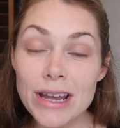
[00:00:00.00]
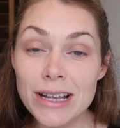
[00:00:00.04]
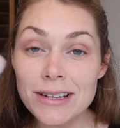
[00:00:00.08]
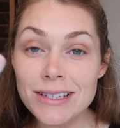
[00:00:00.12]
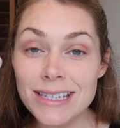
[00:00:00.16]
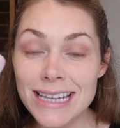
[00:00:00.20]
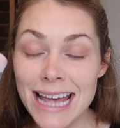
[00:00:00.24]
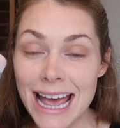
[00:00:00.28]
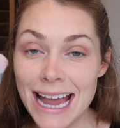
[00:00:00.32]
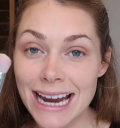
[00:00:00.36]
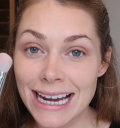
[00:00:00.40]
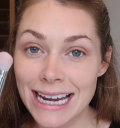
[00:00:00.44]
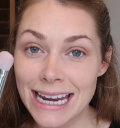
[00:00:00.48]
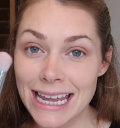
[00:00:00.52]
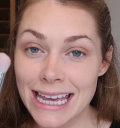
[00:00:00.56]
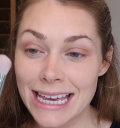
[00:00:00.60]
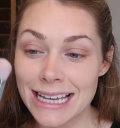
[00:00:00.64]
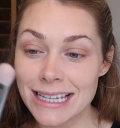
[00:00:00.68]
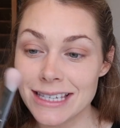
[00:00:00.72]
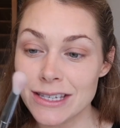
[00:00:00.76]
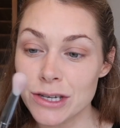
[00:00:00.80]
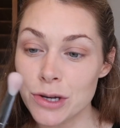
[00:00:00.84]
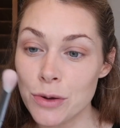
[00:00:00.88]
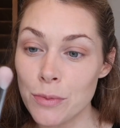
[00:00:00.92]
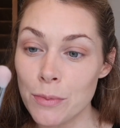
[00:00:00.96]
Real
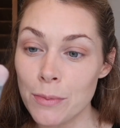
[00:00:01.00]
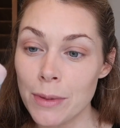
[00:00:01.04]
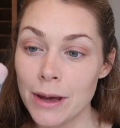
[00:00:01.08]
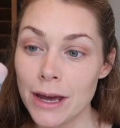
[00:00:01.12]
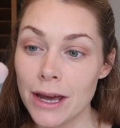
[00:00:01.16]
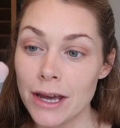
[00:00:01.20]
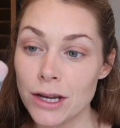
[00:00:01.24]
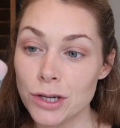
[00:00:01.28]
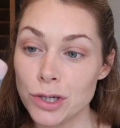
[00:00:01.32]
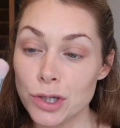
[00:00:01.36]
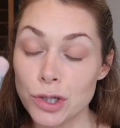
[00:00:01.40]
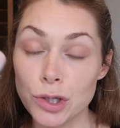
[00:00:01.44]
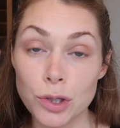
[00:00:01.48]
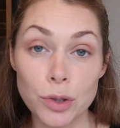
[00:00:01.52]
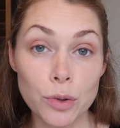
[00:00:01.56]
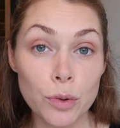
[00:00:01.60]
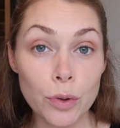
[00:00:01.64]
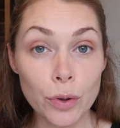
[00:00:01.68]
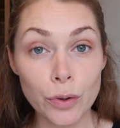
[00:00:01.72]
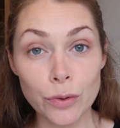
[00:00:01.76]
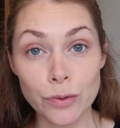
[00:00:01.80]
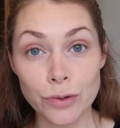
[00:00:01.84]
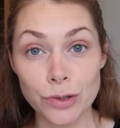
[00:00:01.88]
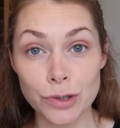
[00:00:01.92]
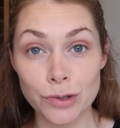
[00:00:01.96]
Techniques number
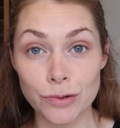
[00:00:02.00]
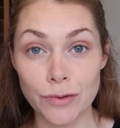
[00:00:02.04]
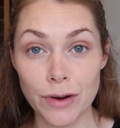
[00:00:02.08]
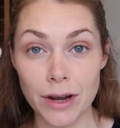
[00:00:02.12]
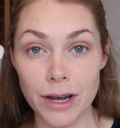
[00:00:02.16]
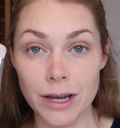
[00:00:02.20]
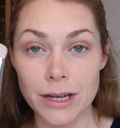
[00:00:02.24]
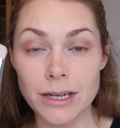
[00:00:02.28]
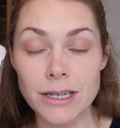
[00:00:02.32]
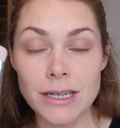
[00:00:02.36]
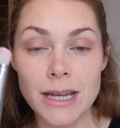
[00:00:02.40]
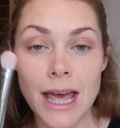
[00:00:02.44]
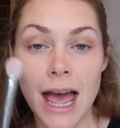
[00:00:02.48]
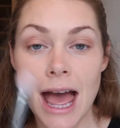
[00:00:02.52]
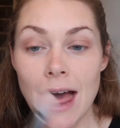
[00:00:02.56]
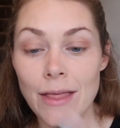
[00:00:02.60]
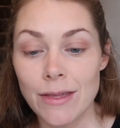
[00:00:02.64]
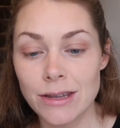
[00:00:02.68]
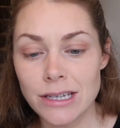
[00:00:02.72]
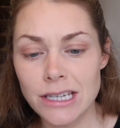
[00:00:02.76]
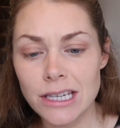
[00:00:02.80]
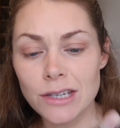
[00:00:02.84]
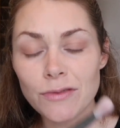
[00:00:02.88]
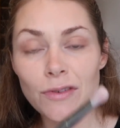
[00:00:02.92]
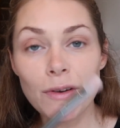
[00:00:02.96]
200,
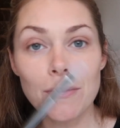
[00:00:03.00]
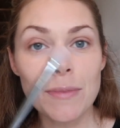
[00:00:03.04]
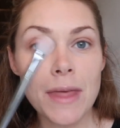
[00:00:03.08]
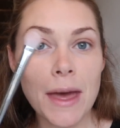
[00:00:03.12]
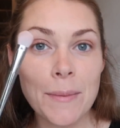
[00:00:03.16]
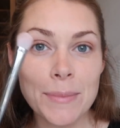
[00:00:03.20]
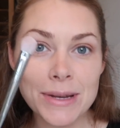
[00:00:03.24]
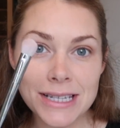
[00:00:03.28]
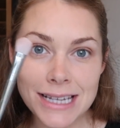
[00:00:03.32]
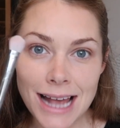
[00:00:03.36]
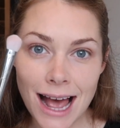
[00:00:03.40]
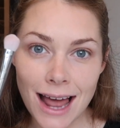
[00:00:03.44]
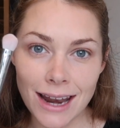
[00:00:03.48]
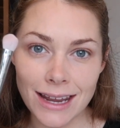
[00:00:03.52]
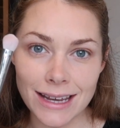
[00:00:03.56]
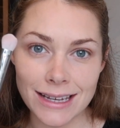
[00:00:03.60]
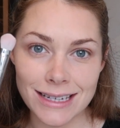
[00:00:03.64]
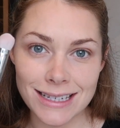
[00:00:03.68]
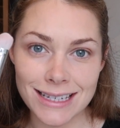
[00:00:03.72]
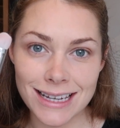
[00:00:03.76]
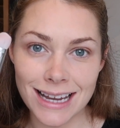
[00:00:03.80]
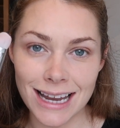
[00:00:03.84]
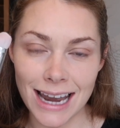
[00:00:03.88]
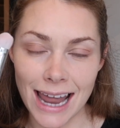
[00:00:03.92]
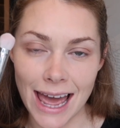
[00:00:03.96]
this is from their
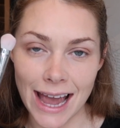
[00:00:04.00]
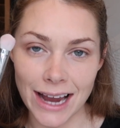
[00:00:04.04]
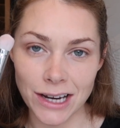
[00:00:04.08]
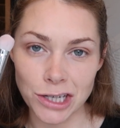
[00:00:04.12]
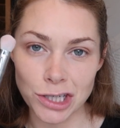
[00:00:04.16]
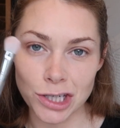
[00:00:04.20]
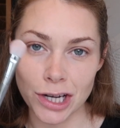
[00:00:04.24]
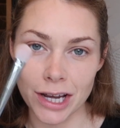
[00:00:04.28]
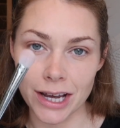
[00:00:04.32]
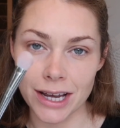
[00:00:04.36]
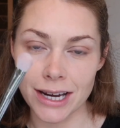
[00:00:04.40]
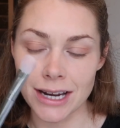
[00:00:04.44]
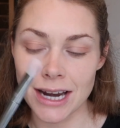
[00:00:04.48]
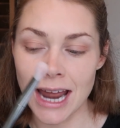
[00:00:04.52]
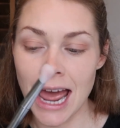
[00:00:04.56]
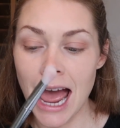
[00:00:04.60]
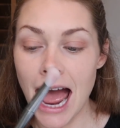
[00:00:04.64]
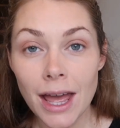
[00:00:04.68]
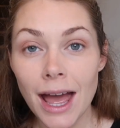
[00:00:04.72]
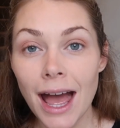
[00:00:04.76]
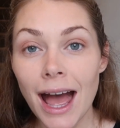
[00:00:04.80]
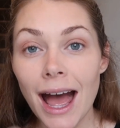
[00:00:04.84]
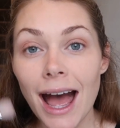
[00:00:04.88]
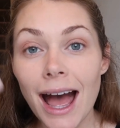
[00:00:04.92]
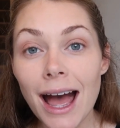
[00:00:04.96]
Metallics collection,
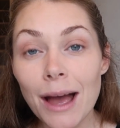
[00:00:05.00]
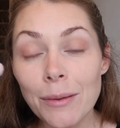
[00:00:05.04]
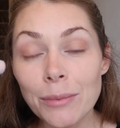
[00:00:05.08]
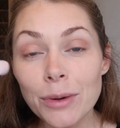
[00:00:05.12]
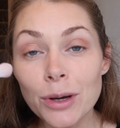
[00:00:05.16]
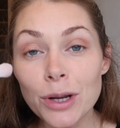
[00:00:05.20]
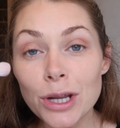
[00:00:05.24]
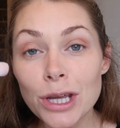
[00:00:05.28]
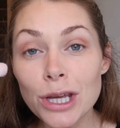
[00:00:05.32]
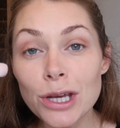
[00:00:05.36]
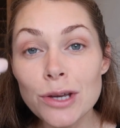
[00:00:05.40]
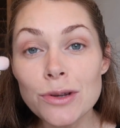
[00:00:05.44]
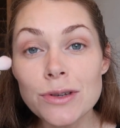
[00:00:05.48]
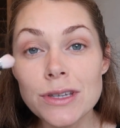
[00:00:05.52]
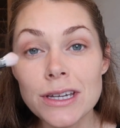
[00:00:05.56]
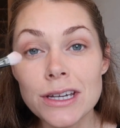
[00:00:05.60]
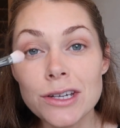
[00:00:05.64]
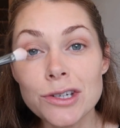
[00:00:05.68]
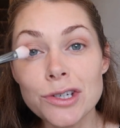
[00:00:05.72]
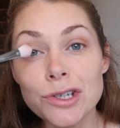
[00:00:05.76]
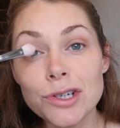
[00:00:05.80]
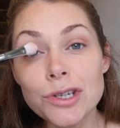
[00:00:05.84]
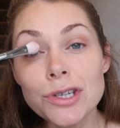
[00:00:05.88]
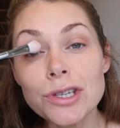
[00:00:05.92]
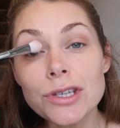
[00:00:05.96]
I'm going to use
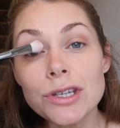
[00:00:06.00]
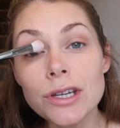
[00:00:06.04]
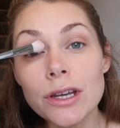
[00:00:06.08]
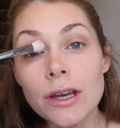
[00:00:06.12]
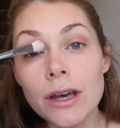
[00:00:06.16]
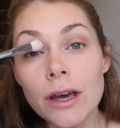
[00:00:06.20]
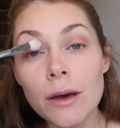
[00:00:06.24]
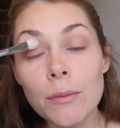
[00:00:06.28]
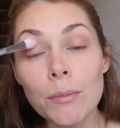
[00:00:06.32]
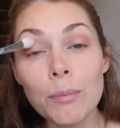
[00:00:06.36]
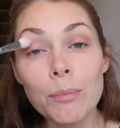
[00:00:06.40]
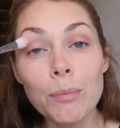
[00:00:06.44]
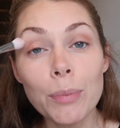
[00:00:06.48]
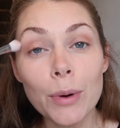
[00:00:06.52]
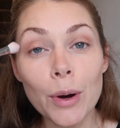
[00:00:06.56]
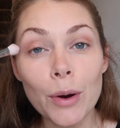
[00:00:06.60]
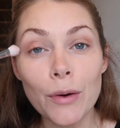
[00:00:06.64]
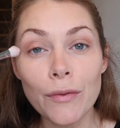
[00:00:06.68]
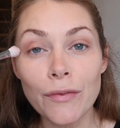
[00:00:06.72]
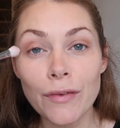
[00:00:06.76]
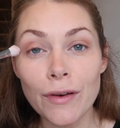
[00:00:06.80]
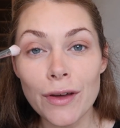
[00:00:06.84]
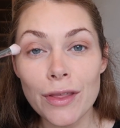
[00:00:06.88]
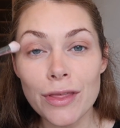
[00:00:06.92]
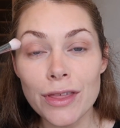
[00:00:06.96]
it just to
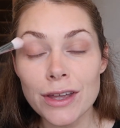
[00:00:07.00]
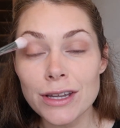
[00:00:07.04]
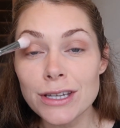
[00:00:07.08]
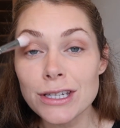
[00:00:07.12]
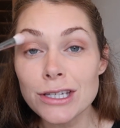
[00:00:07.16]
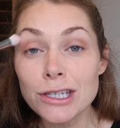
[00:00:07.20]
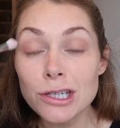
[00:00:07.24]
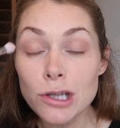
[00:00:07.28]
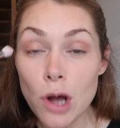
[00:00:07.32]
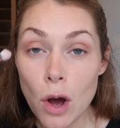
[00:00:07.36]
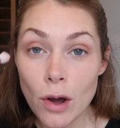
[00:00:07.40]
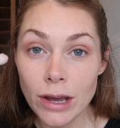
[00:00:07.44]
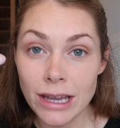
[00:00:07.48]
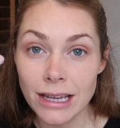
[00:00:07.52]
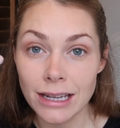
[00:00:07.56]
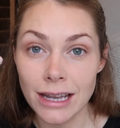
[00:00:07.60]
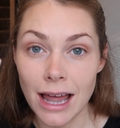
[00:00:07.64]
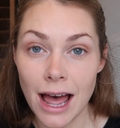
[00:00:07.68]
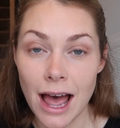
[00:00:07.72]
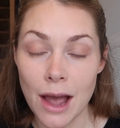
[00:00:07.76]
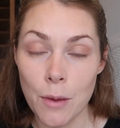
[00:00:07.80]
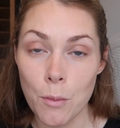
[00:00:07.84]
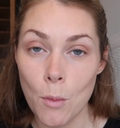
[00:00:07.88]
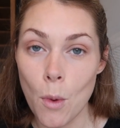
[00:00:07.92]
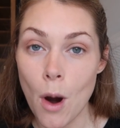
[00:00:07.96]
buff the socket
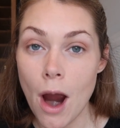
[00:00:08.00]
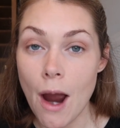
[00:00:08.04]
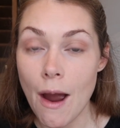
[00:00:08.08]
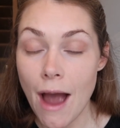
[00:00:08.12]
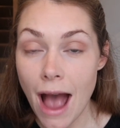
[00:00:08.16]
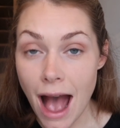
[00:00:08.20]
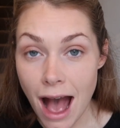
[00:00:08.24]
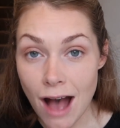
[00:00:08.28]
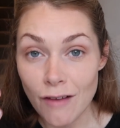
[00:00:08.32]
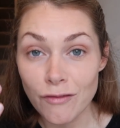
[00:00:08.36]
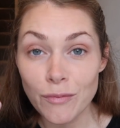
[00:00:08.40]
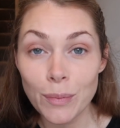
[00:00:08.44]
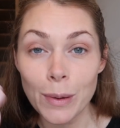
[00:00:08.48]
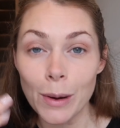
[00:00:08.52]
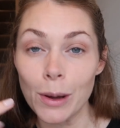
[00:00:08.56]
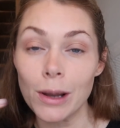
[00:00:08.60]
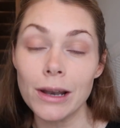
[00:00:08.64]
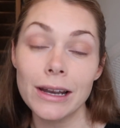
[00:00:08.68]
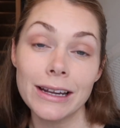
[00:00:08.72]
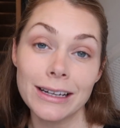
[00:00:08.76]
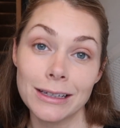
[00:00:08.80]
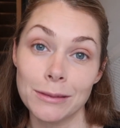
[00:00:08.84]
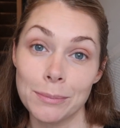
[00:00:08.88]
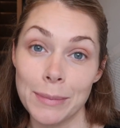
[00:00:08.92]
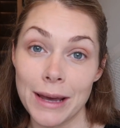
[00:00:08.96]
line where I have put a
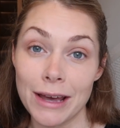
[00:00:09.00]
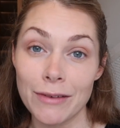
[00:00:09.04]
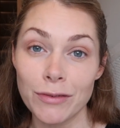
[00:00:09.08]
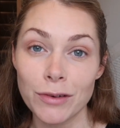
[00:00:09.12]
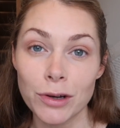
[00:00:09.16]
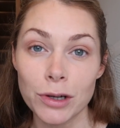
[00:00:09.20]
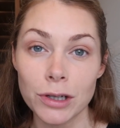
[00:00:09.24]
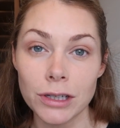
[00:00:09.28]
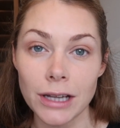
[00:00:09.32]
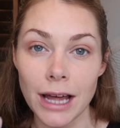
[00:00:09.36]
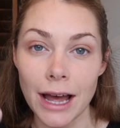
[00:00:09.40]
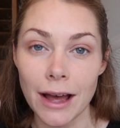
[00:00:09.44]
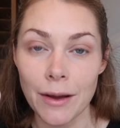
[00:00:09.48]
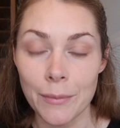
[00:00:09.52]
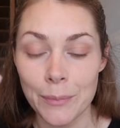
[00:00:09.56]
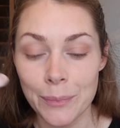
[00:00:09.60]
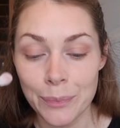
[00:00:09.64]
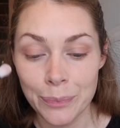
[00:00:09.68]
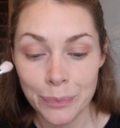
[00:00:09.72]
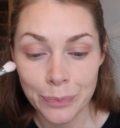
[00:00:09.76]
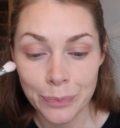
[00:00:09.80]
little bit of colour.